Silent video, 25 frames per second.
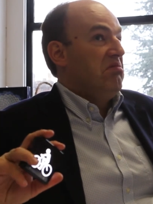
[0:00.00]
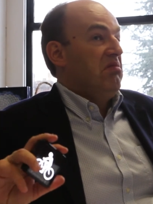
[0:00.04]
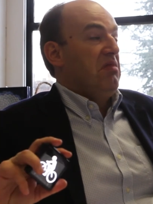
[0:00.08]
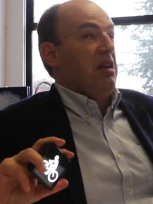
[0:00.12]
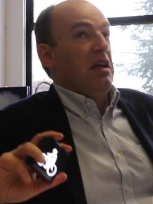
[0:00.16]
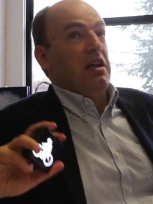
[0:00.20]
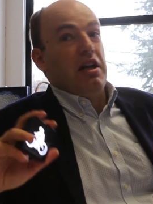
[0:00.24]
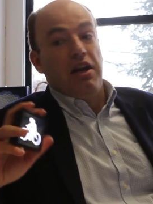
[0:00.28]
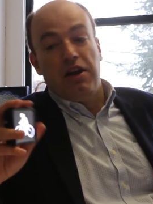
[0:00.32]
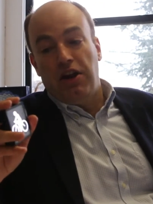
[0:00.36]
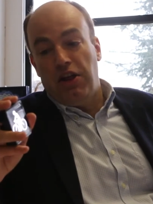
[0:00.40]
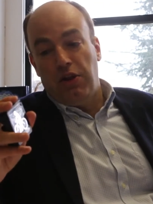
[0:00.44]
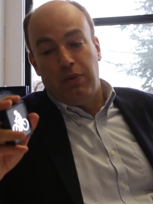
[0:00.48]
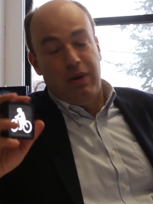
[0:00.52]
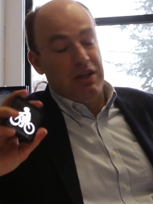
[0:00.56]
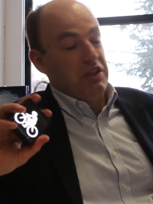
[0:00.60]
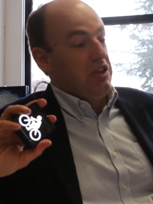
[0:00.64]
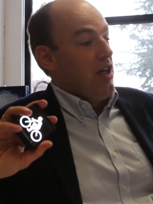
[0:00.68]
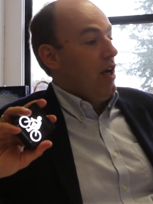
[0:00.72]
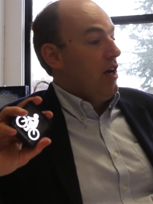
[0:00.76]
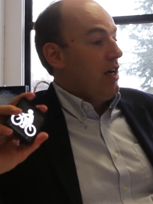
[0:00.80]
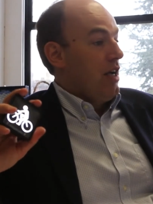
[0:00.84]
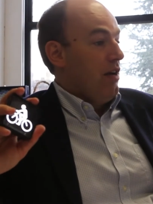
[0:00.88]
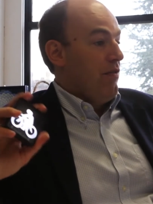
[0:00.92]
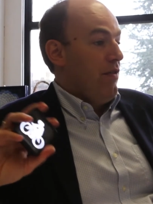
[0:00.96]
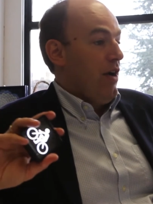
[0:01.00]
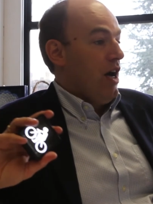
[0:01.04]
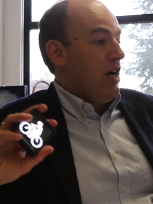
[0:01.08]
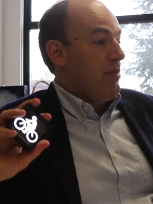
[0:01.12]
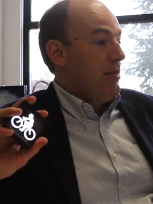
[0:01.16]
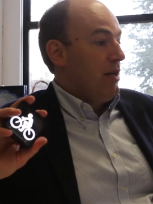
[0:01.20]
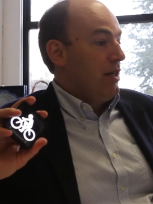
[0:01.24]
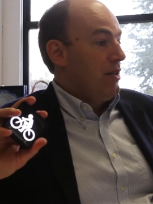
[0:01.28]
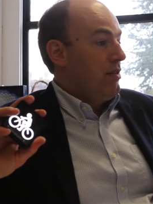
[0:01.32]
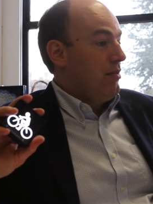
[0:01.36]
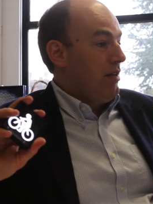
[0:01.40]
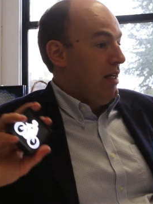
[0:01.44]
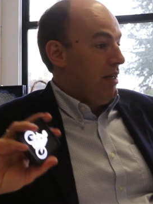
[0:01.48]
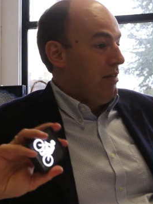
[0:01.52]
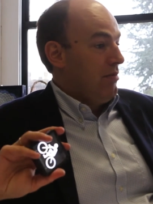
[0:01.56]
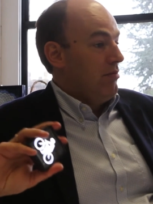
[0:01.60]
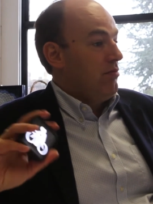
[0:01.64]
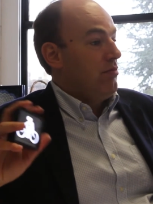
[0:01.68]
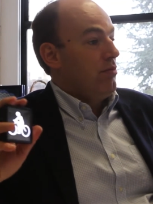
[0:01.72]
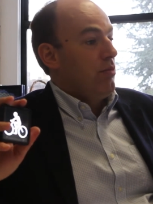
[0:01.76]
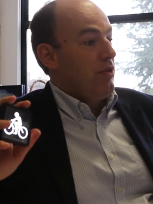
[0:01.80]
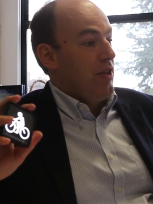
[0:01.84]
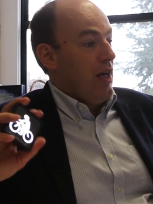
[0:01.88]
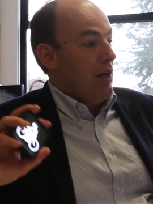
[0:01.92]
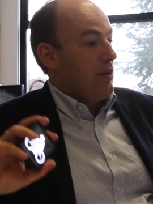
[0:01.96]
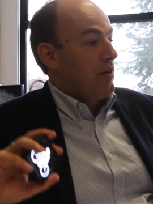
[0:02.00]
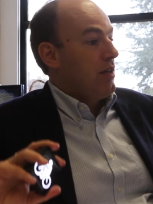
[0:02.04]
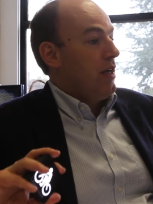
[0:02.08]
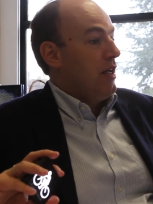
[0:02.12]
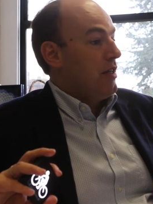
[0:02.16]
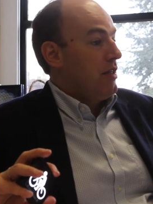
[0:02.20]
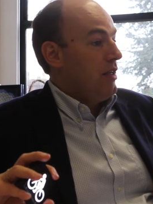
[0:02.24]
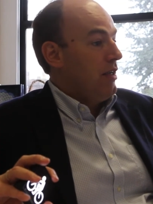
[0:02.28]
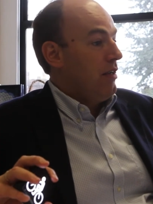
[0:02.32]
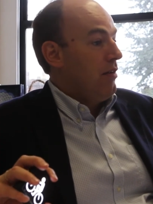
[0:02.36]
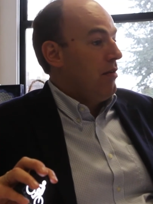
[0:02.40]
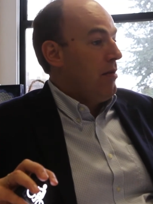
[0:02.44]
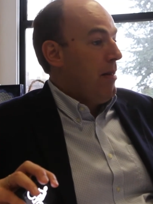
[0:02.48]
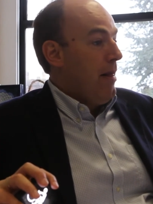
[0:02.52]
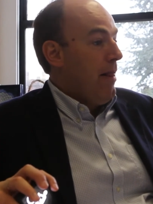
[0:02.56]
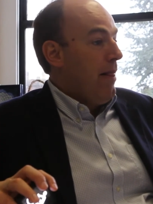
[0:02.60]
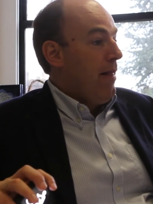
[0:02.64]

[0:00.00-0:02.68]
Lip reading: in an otherwise dark environment then without clutter.